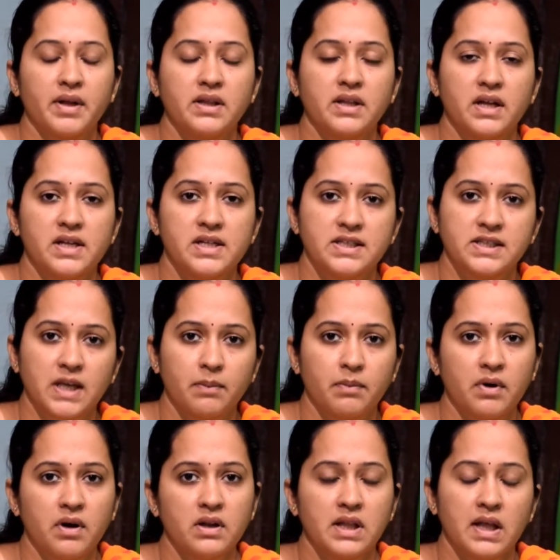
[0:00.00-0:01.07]
There in
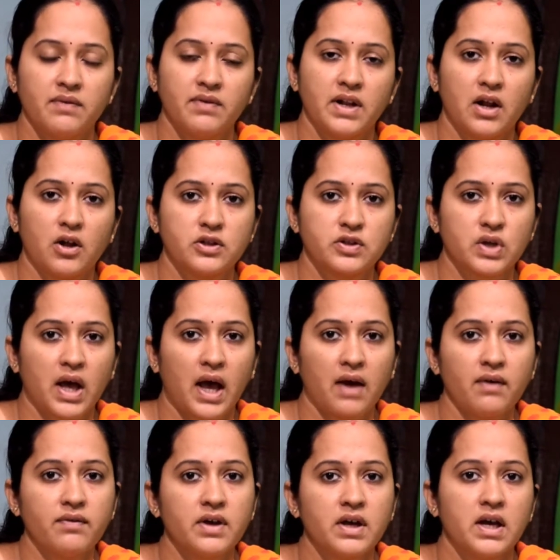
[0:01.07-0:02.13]
summer they will also
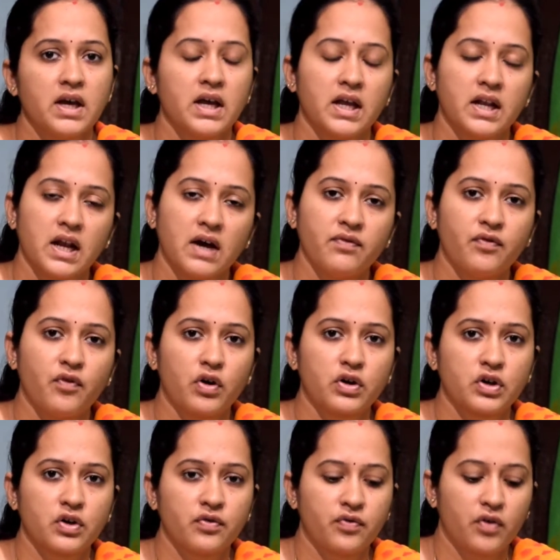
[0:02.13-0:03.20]
have enough
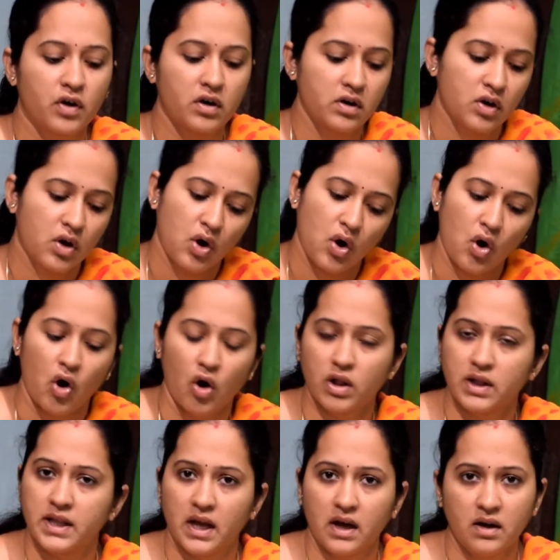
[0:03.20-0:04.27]
water for all
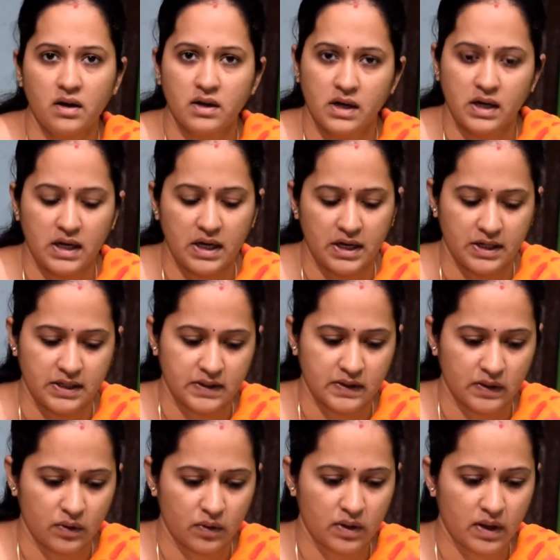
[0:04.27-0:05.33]
their needs.
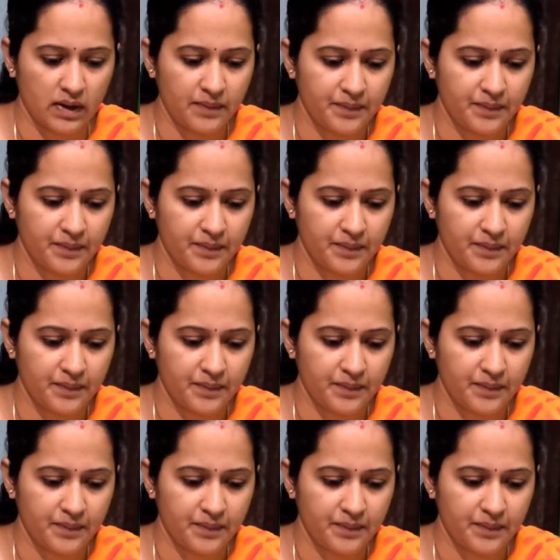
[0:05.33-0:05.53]
Okay.